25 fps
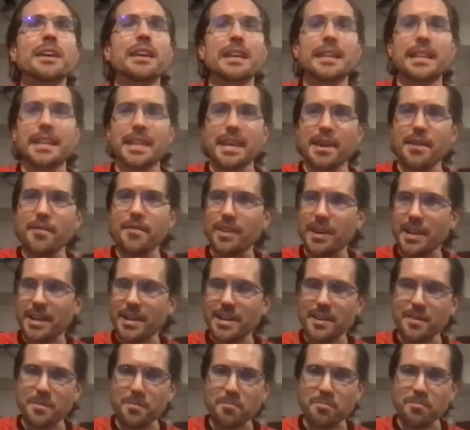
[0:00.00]
give and he
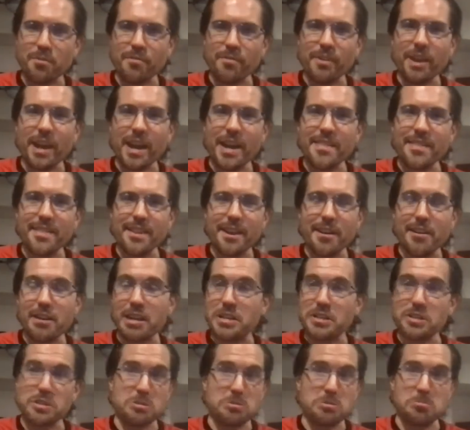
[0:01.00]
didn't provide there.
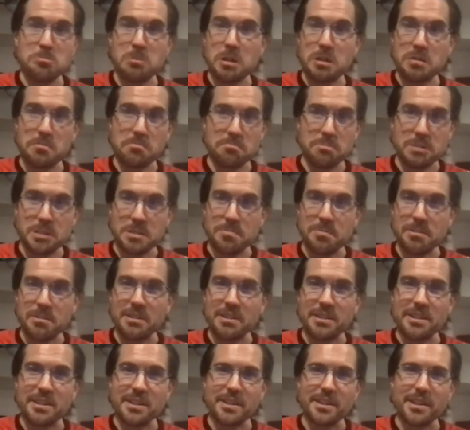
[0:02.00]
It
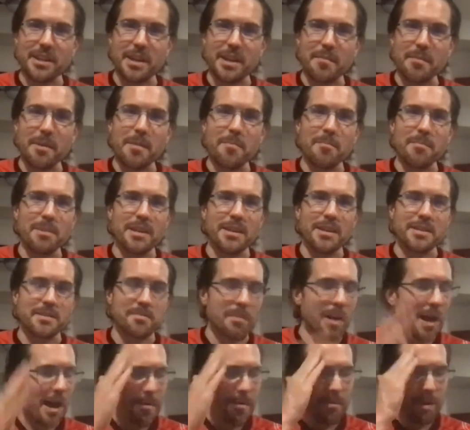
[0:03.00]
typically didn't come up because
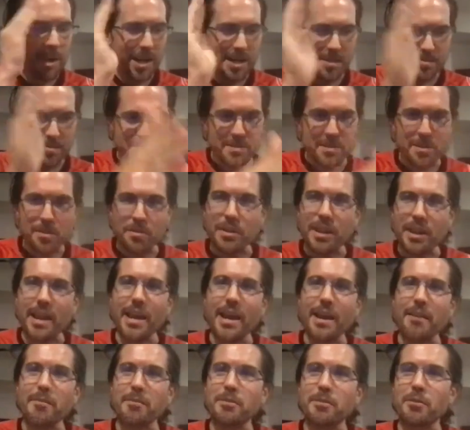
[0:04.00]
my mind was okay.
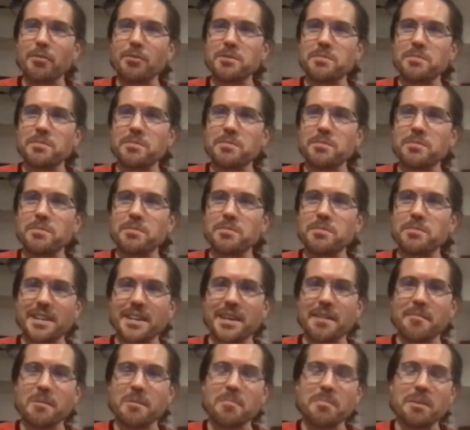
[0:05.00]
I would always be asking
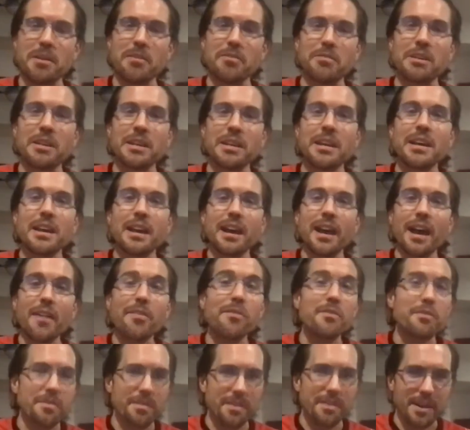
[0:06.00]
him about
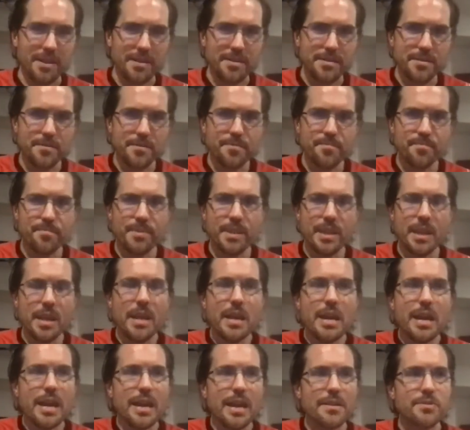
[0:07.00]
other things.
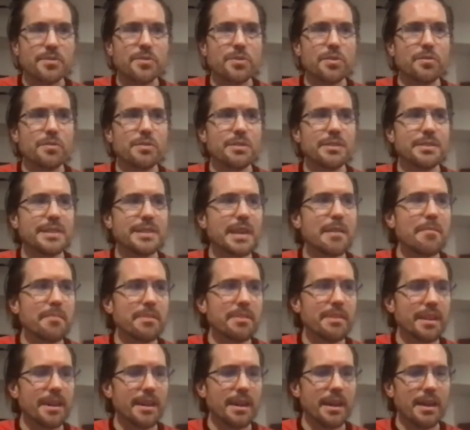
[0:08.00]
And so the same
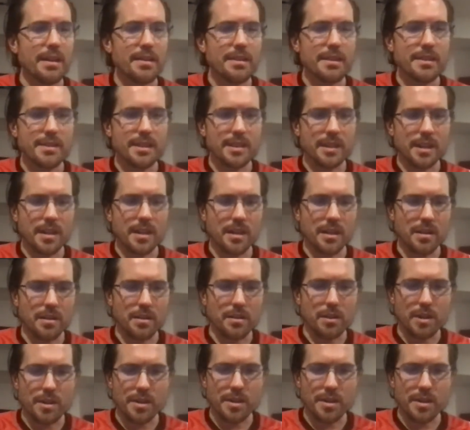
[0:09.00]
thing, I think that a lot of